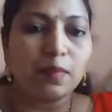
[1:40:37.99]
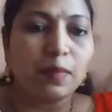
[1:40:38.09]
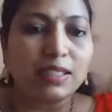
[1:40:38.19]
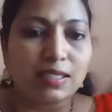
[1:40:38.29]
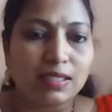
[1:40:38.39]

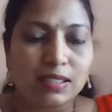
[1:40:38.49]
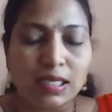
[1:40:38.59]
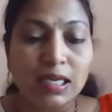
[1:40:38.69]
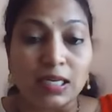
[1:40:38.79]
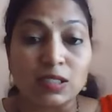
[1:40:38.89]
but
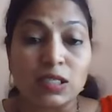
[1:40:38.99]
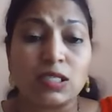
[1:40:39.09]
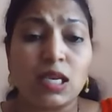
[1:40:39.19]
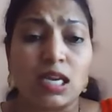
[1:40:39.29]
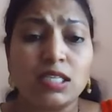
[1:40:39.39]
still, she
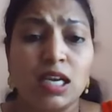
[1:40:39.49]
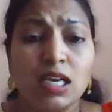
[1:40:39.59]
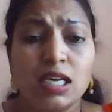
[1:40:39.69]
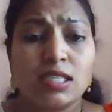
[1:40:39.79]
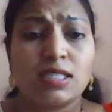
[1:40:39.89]
says,
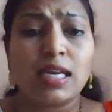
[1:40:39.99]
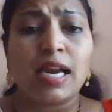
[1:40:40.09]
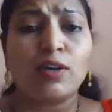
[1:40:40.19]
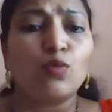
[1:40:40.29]
sad